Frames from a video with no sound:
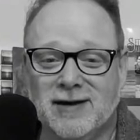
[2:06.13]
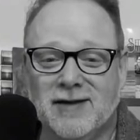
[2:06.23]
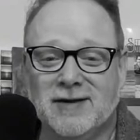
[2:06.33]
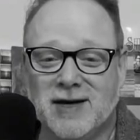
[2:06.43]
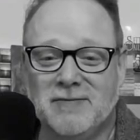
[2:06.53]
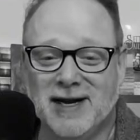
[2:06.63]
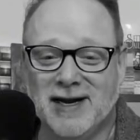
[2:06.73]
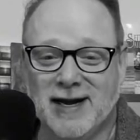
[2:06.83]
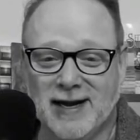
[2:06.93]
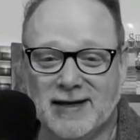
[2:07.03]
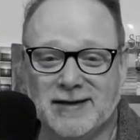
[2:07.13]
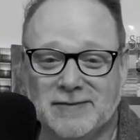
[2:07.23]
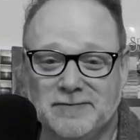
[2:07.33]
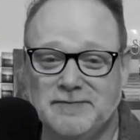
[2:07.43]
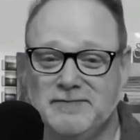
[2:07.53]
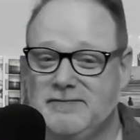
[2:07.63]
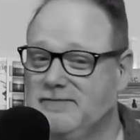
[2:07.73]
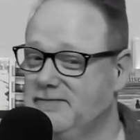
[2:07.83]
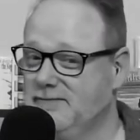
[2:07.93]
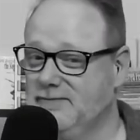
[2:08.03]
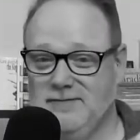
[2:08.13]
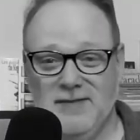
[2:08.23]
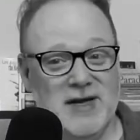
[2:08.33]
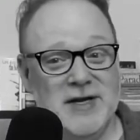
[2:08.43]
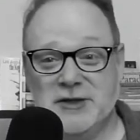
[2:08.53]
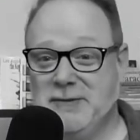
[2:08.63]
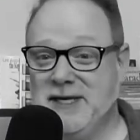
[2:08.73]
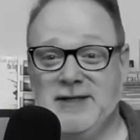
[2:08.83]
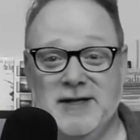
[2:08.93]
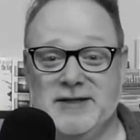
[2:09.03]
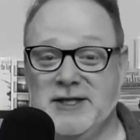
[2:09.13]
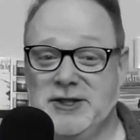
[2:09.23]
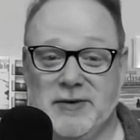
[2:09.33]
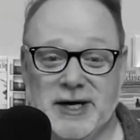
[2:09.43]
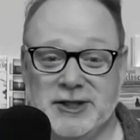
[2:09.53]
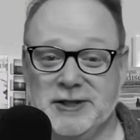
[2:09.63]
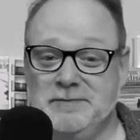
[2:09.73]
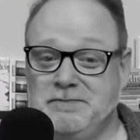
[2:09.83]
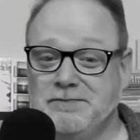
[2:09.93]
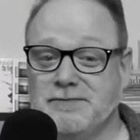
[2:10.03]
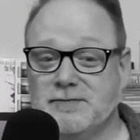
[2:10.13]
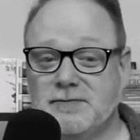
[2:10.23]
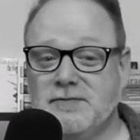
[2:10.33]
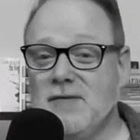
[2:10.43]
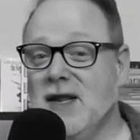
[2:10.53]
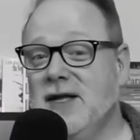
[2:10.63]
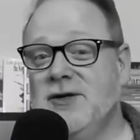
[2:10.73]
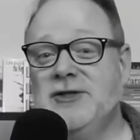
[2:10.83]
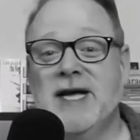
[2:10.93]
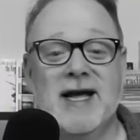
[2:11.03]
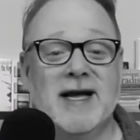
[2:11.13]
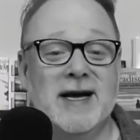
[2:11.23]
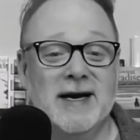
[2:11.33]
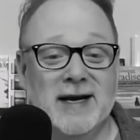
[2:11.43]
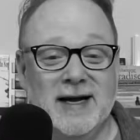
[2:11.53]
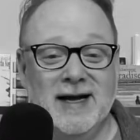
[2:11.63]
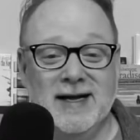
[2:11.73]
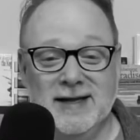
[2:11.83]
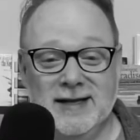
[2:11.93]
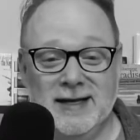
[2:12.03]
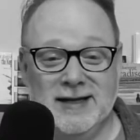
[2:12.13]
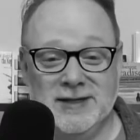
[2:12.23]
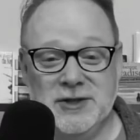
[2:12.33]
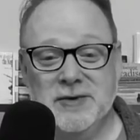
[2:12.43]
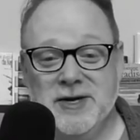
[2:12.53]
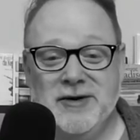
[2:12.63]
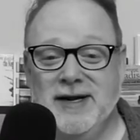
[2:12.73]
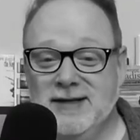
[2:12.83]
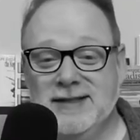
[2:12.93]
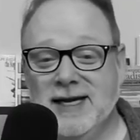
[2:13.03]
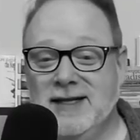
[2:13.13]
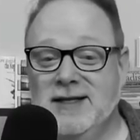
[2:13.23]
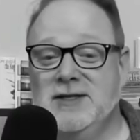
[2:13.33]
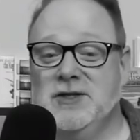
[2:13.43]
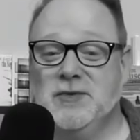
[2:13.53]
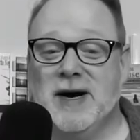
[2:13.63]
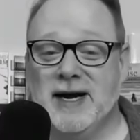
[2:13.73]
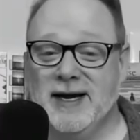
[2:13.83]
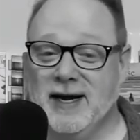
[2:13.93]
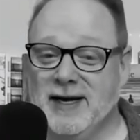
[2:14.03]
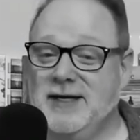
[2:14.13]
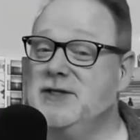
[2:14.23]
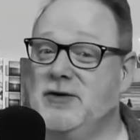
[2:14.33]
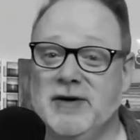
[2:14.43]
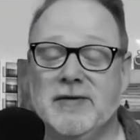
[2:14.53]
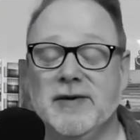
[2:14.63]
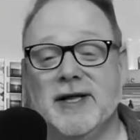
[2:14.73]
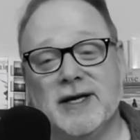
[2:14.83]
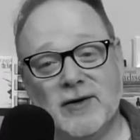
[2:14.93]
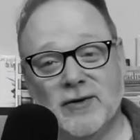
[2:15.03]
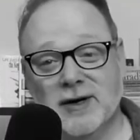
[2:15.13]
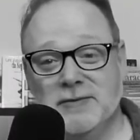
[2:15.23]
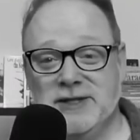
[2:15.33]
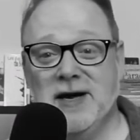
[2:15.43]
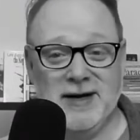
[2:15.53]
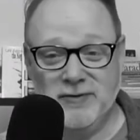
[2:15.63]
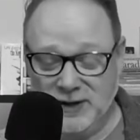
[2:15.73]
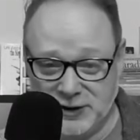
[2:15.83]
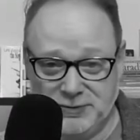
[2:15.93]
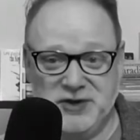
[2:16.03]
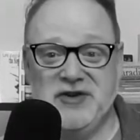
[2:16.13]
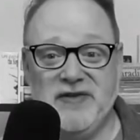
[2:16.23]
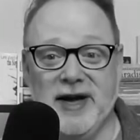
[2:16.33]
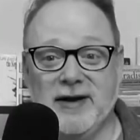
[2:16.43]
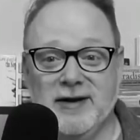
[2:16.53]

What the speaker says: topic at hand. You speak to the situation. You say, this is what you did and said, and this is why I disagree with it or upset me. It's specific.